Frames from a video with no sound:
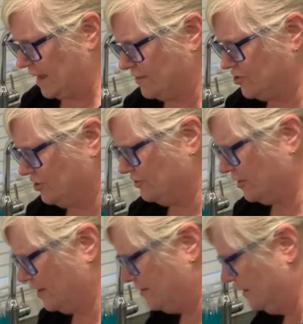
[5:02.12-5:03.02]
edges,
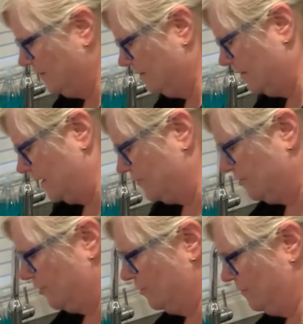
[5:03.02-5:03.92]
and I think that that's
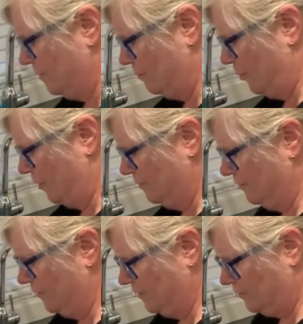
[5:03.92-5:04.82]
sort of important
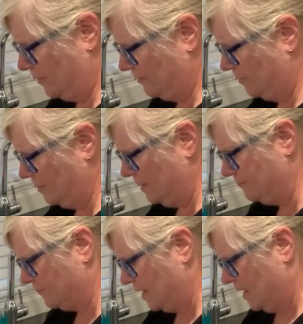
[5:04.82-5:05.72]
for this recipe.
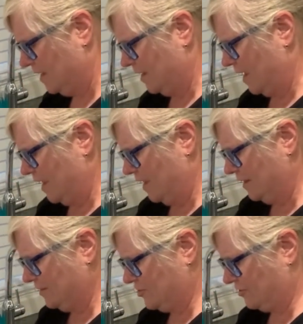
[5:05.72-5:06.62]

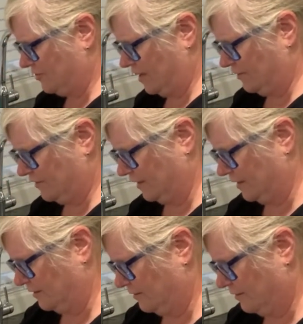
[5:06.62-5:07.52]
And it just takes a
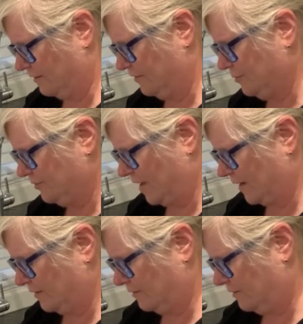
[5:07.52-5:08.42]
few
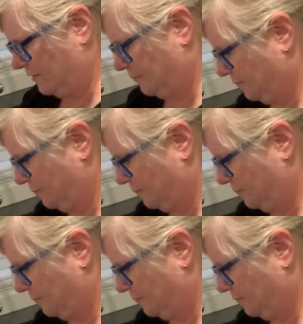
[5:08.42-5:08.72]
seconds.